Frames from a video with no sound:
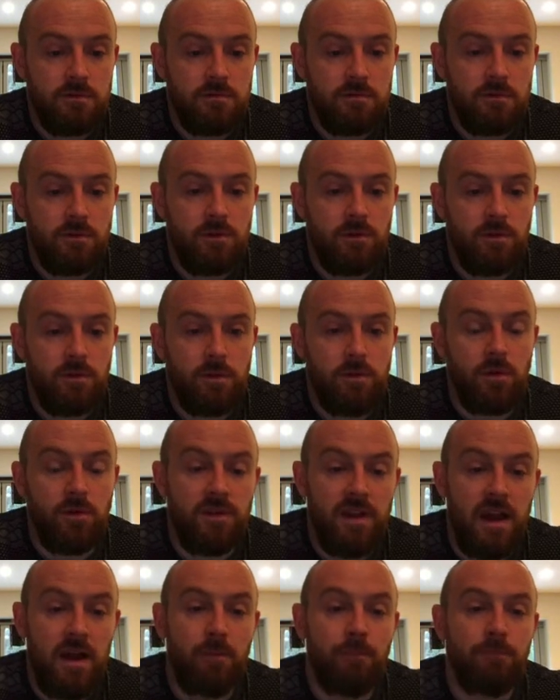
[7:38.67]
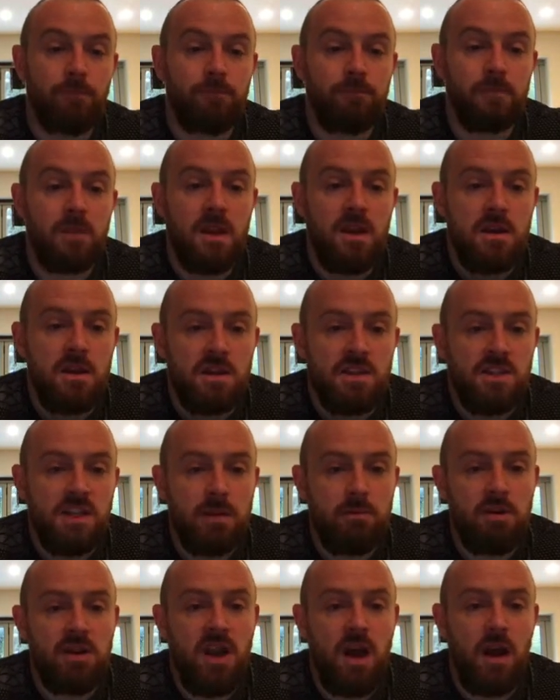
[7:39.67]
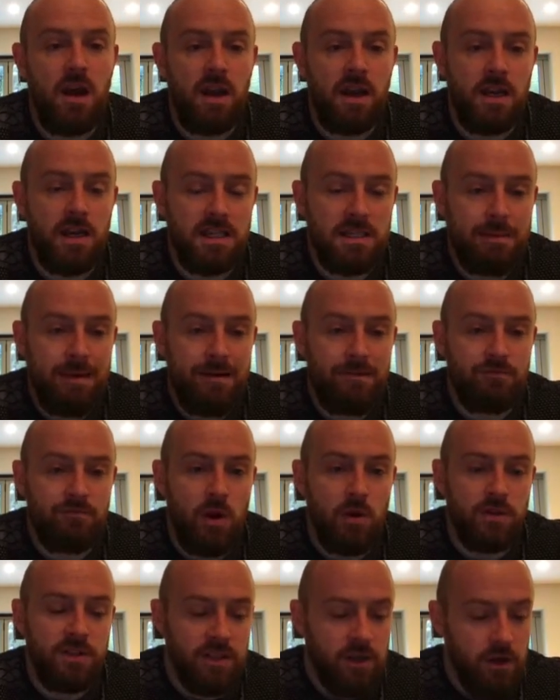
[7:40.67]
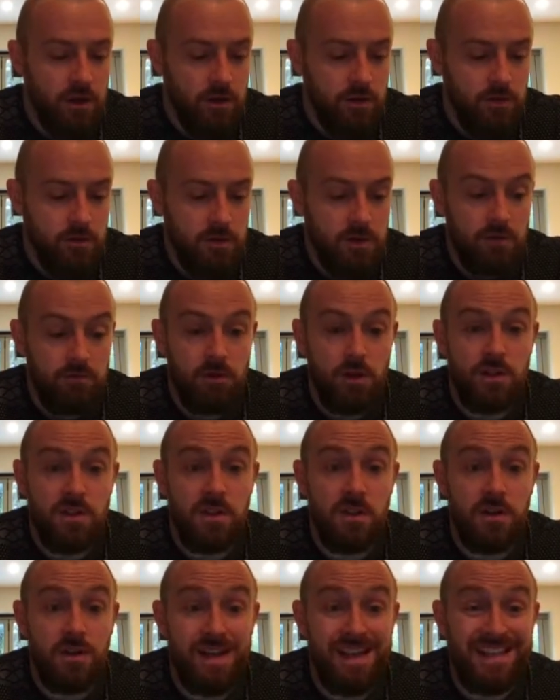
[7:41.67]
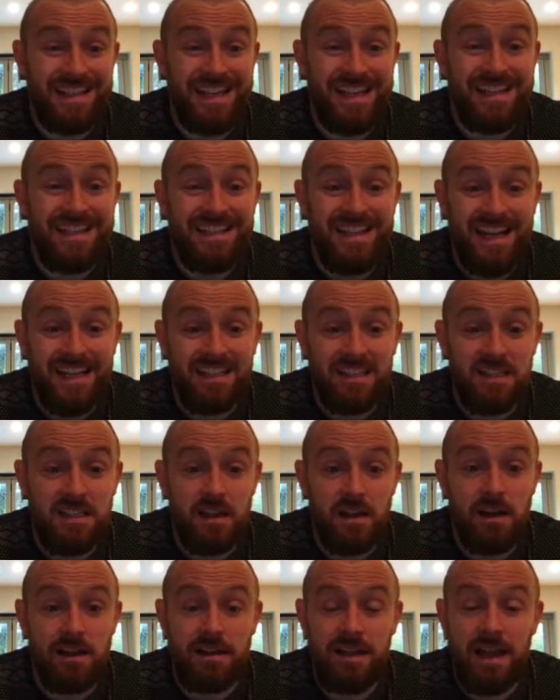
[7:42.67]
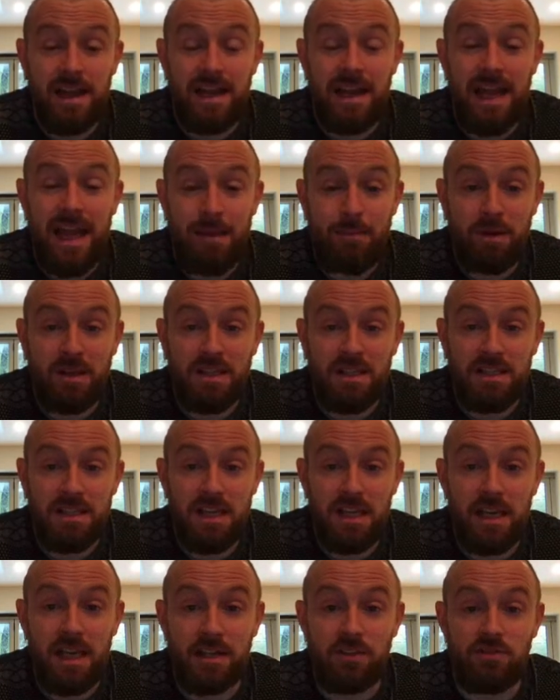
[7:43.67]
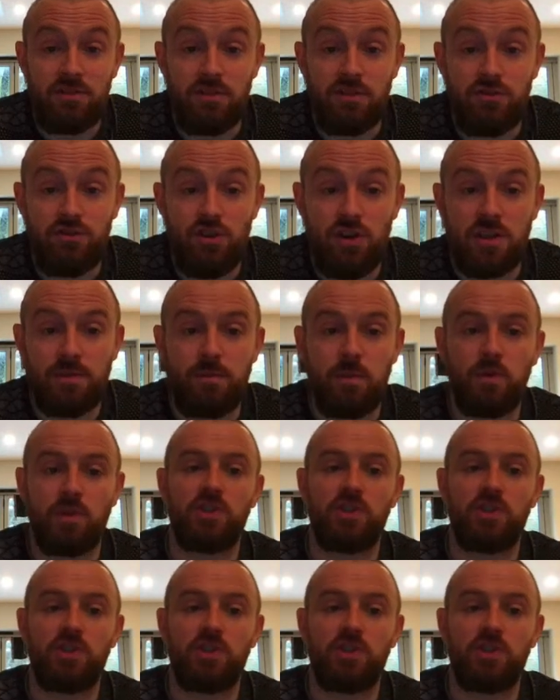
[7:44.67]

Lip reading: before we move down. So number 9 is about rotanone. Rotanone is an insecticide that inhibits the electron transport